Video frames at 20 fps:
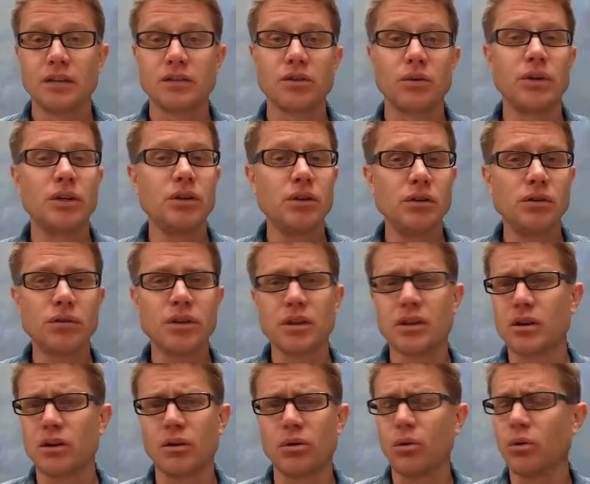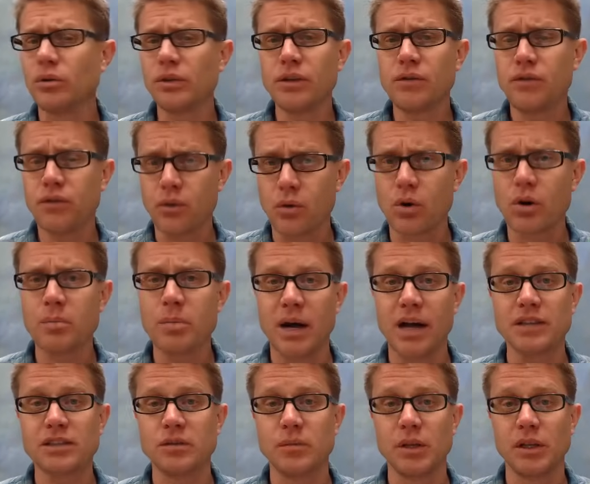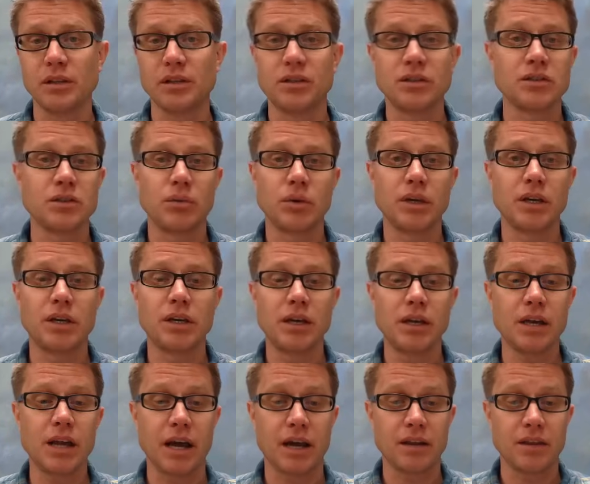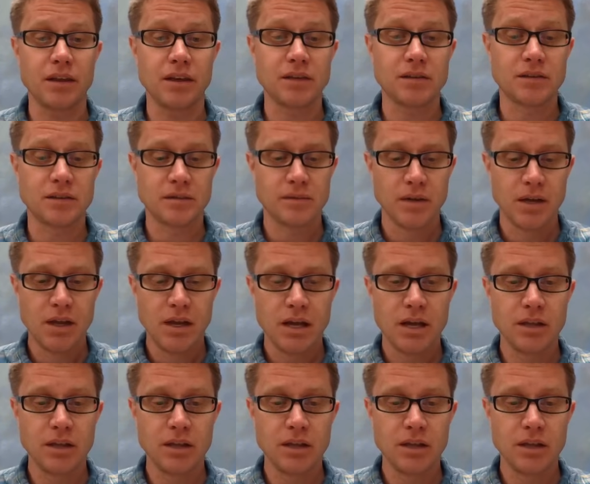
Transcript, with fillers: And so we knew that there are only four possibilities that we could get out of this.